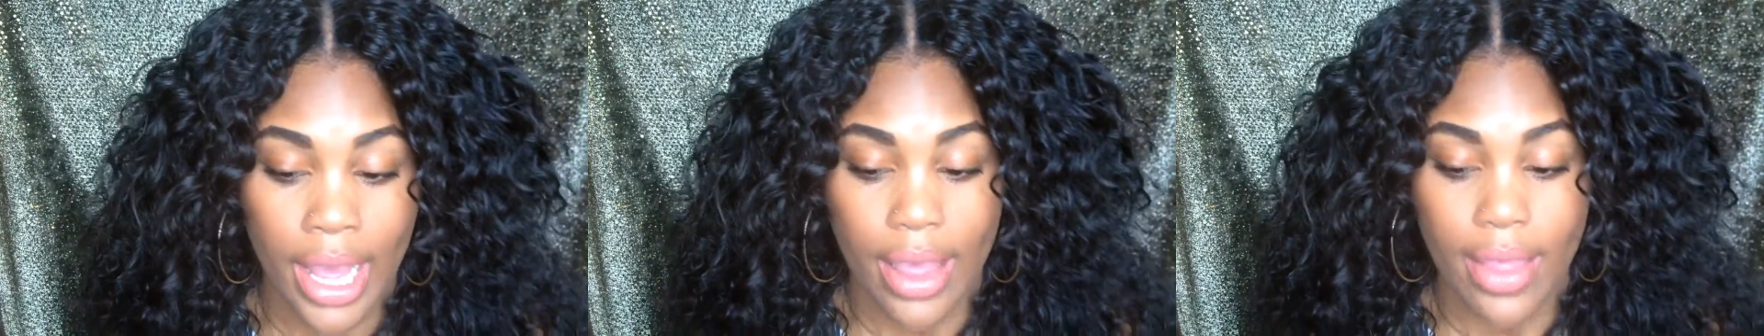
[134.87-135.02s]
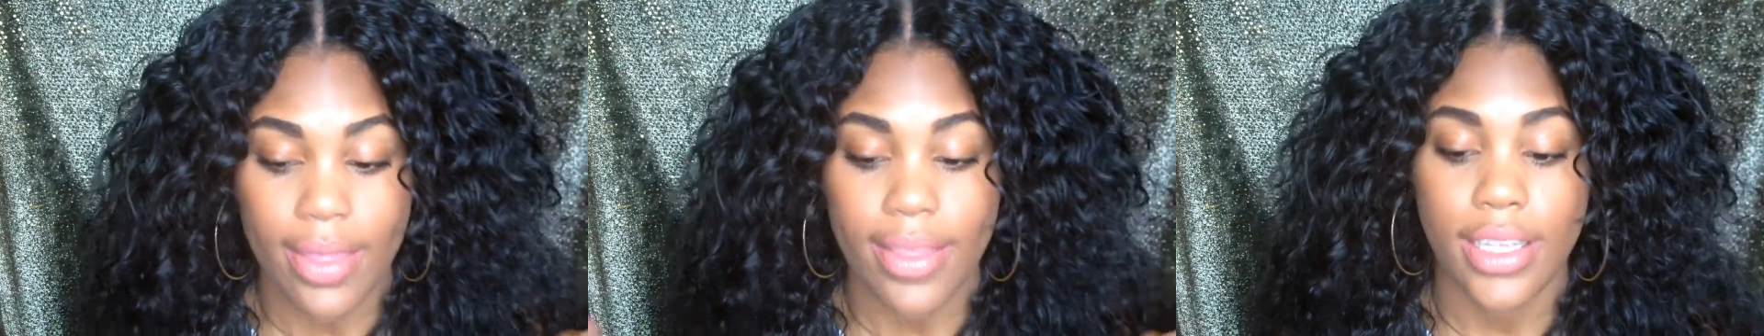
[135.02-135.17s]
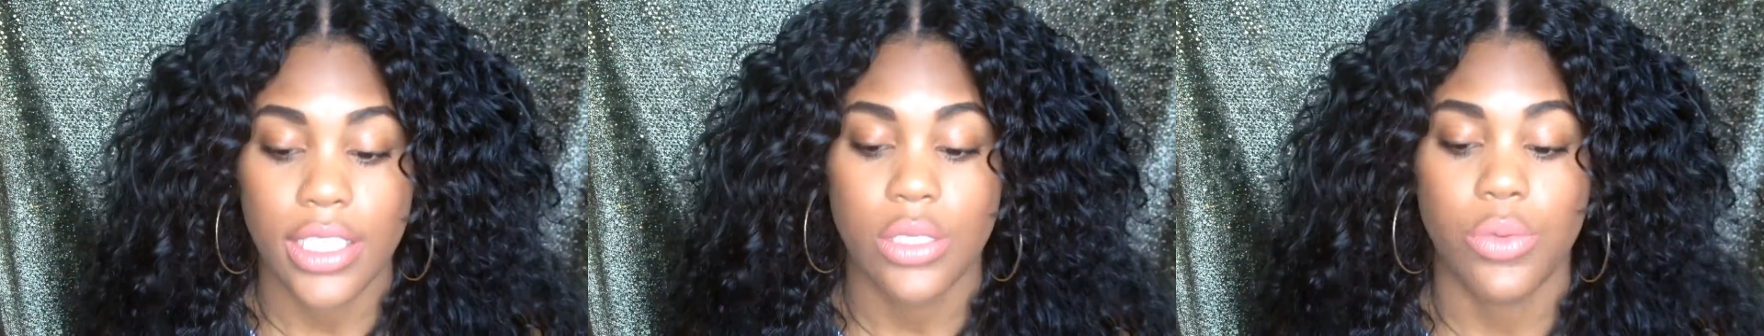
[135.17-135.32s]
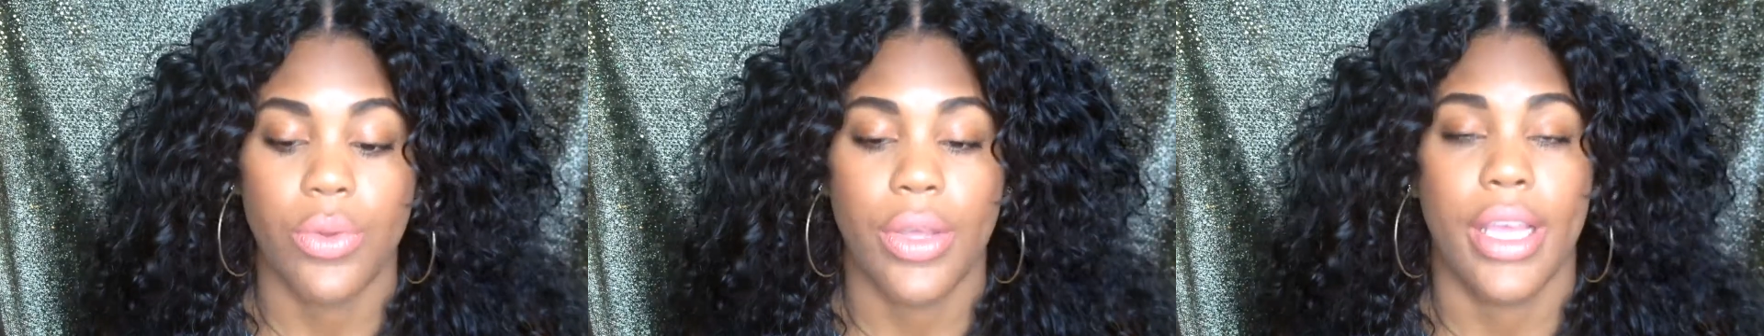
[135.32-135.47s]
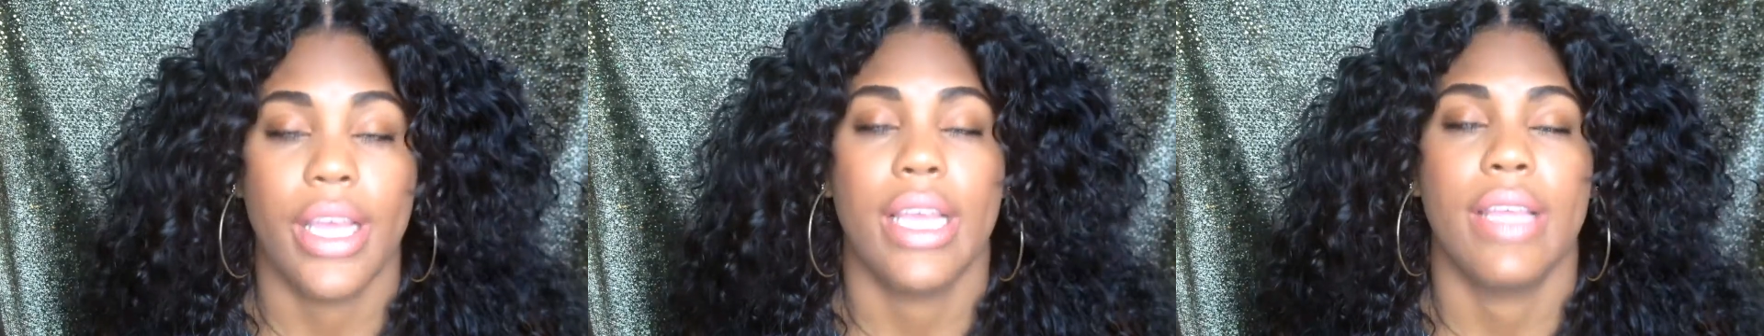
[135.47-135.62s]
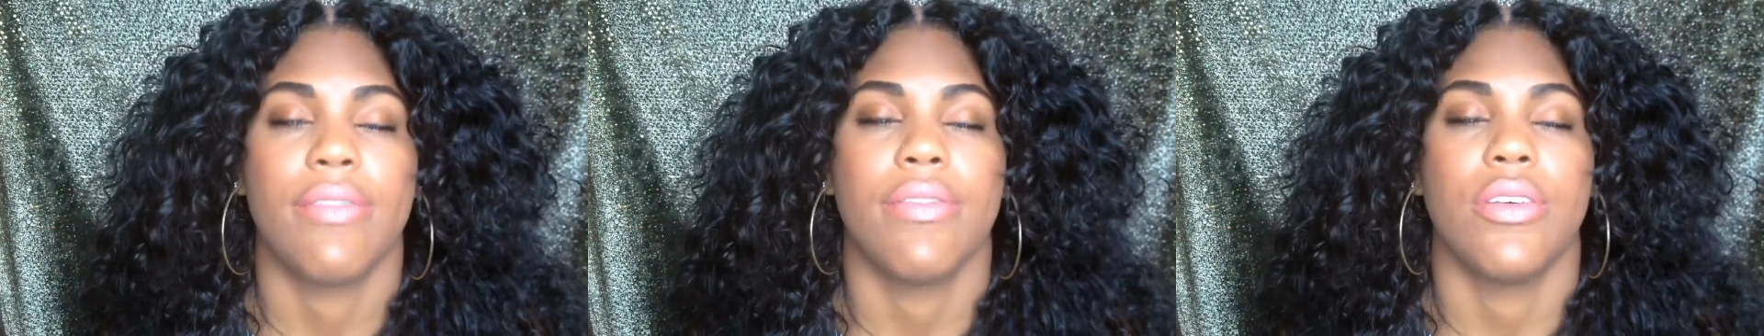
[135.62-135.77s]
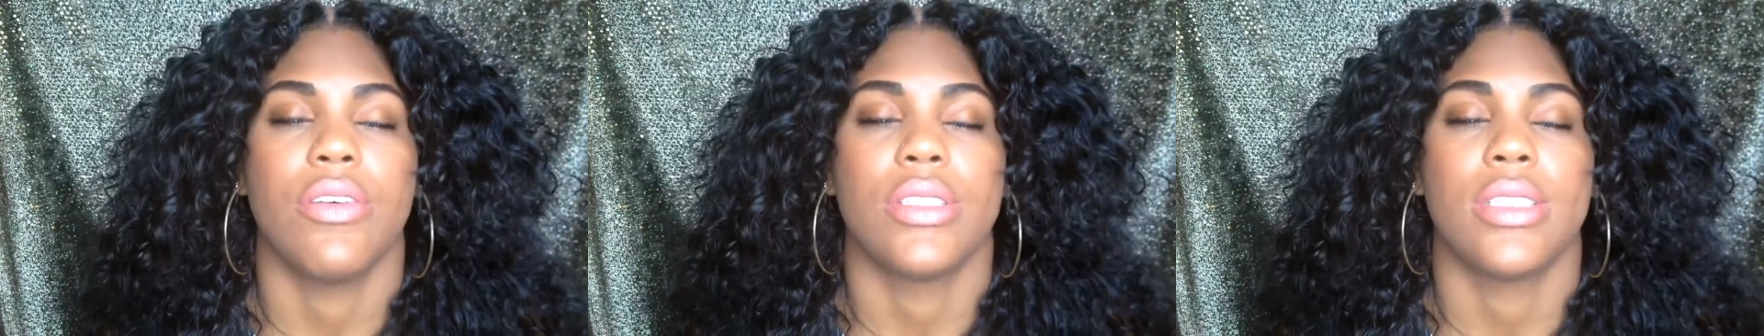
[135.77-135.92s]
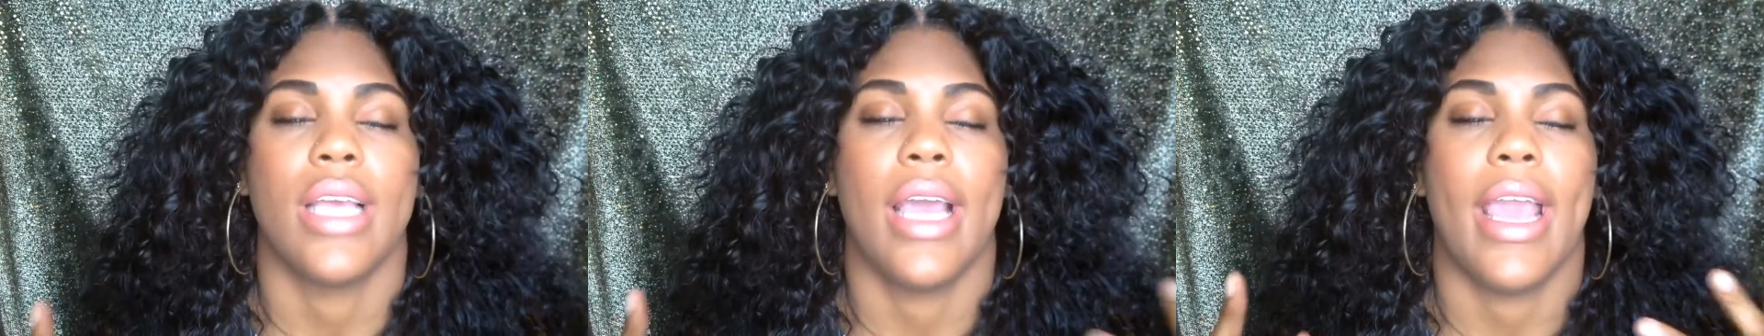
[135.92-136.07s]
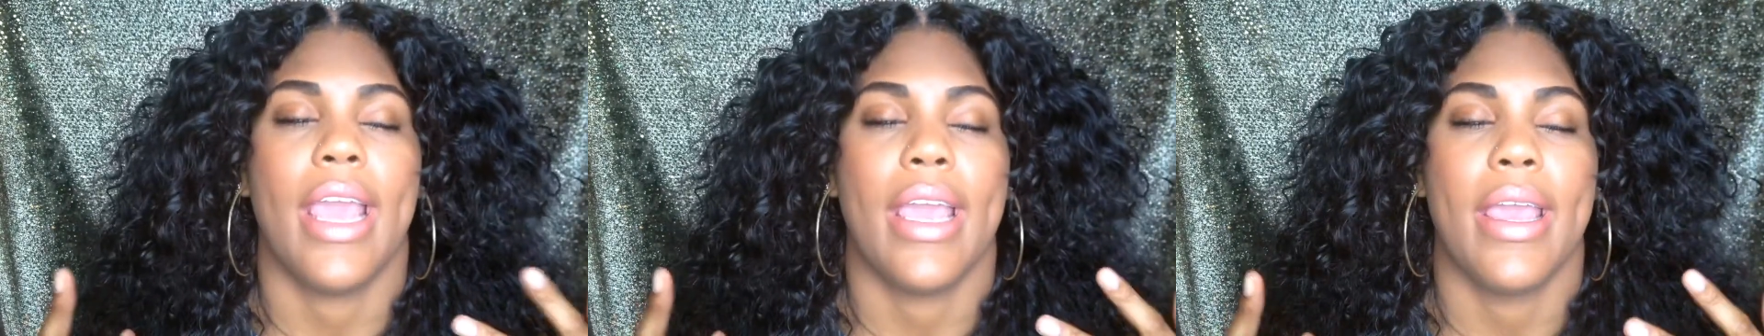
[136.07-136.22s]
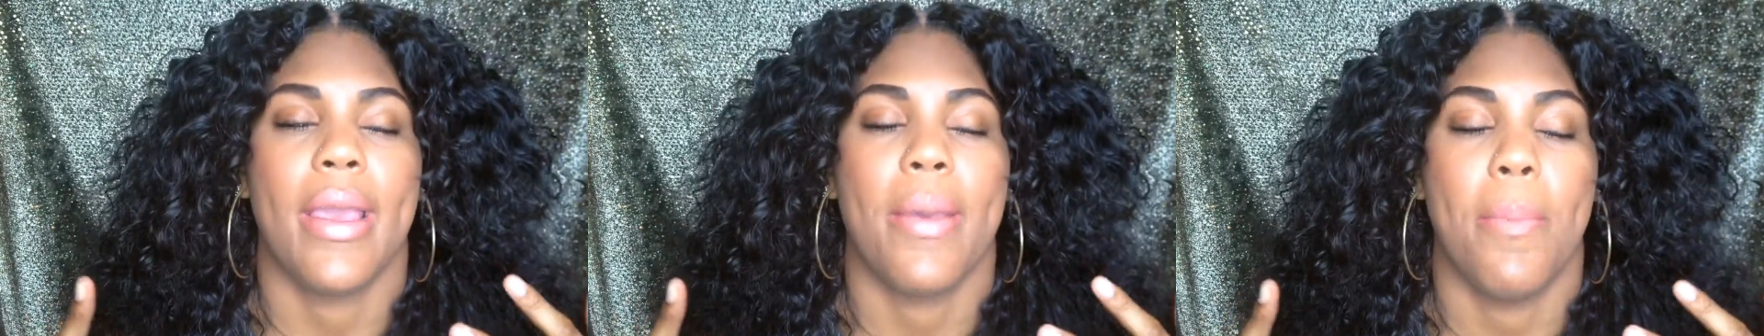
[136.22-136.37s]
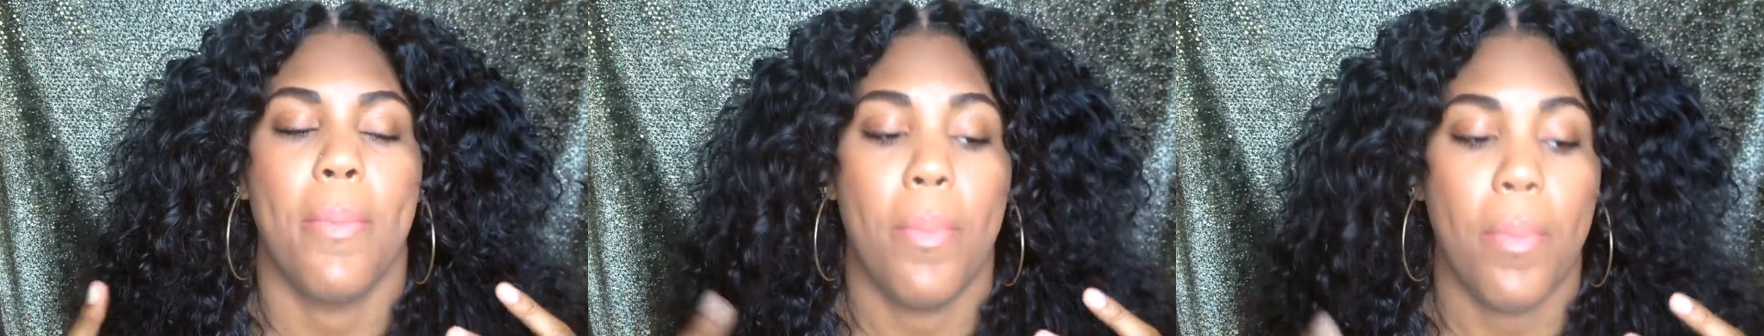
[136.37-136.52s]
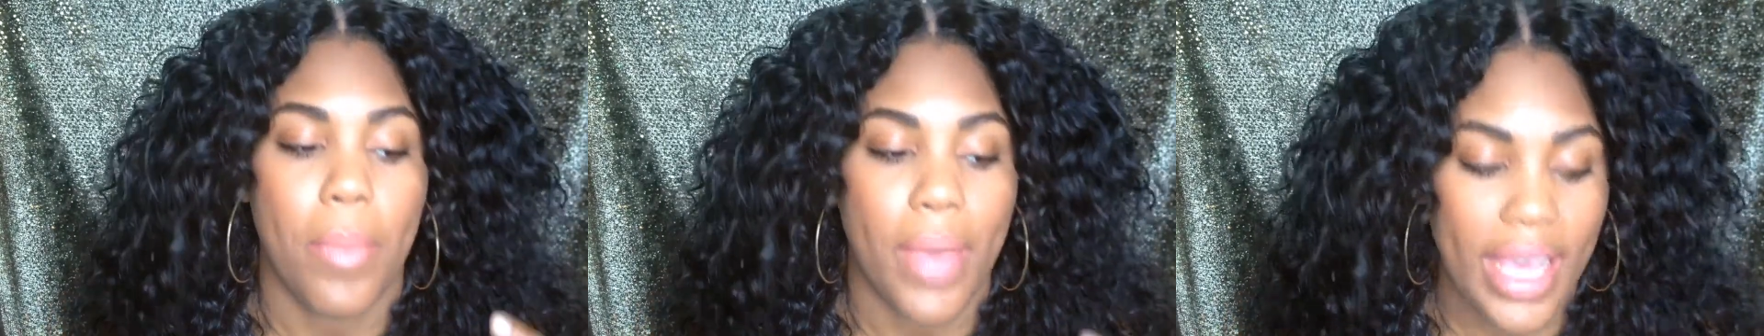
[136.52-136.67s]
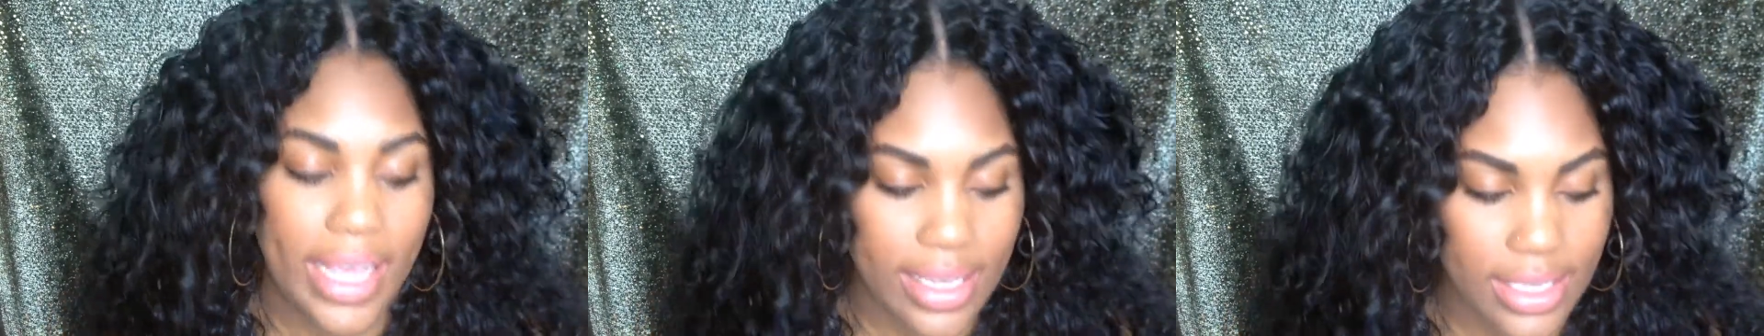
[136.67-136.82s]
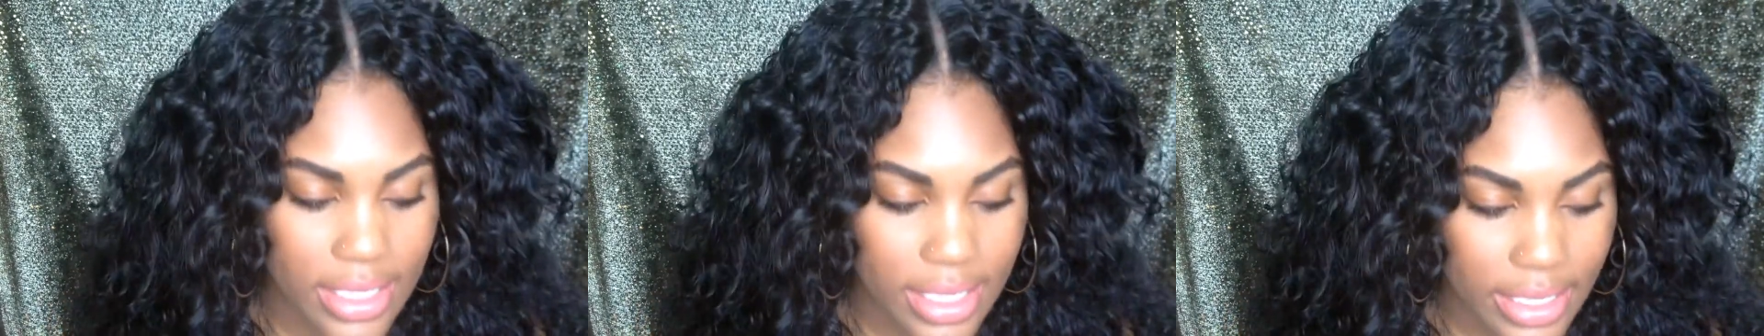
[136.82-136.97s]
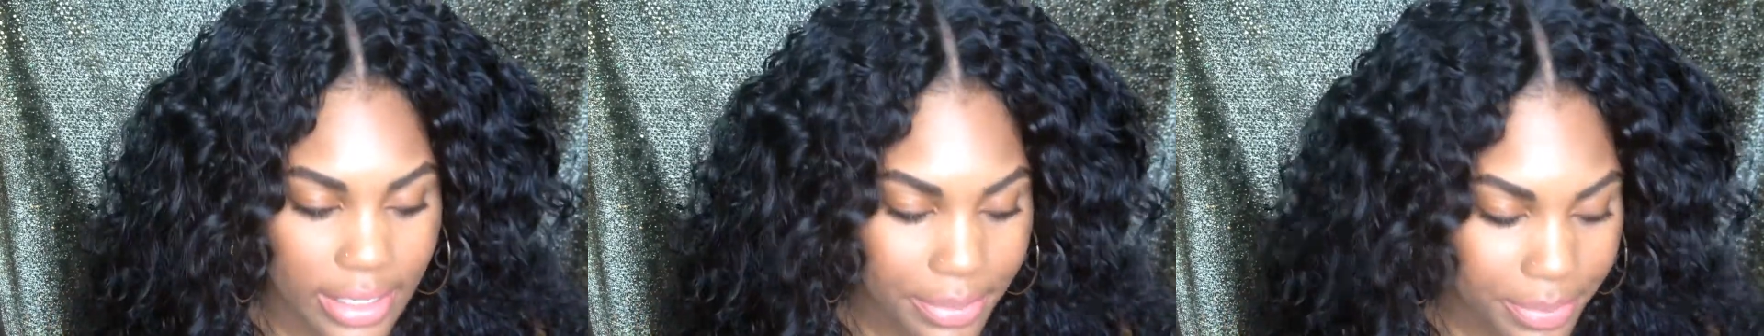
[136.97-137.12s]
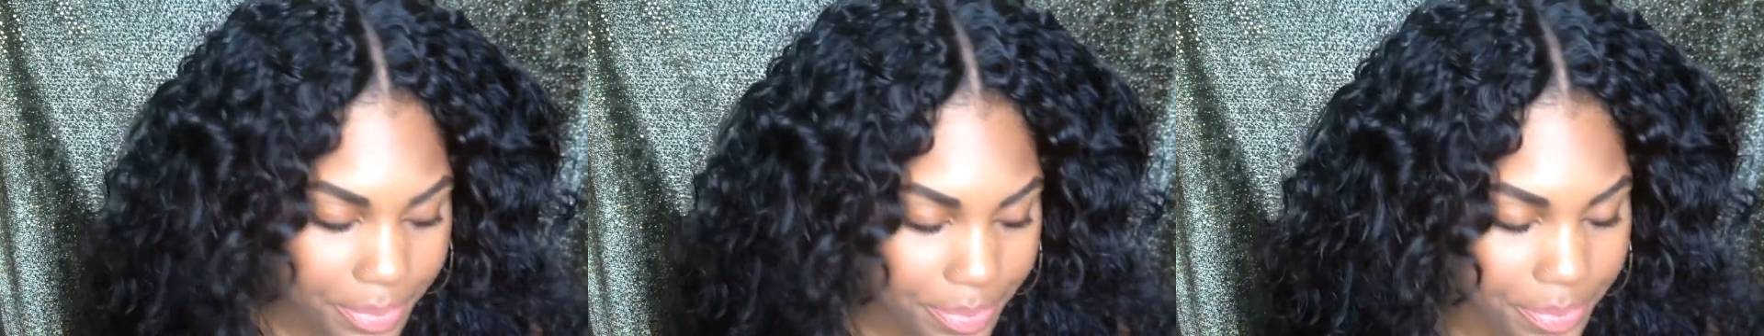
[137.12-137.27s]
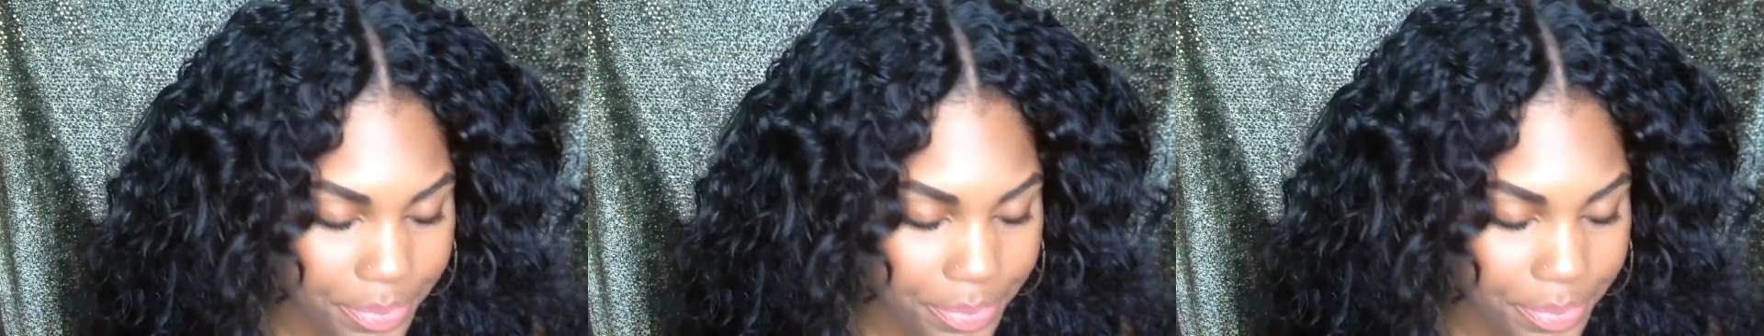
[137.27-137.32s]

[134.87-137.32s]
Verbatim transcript: this wig feels amazing